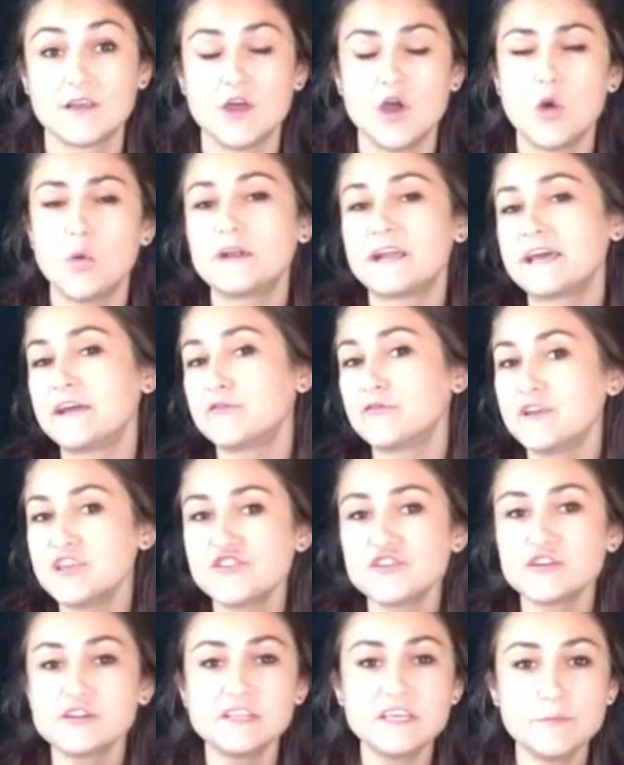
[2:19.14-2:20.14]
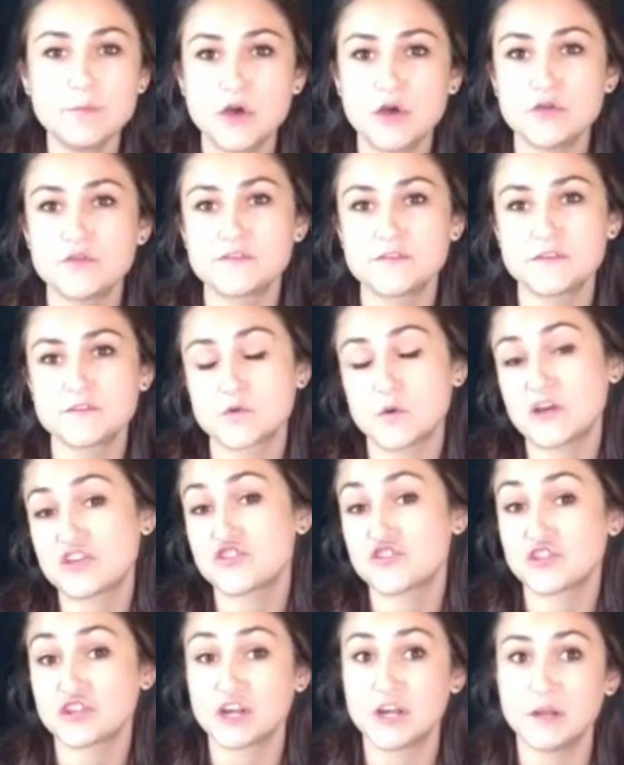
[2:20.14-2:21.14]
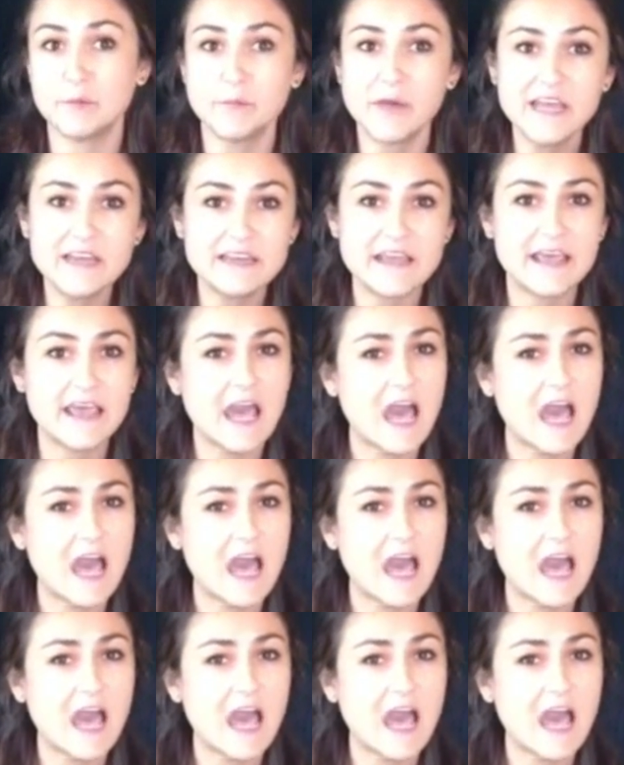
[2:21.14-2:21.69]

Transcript: When I originally posed this question on Monday,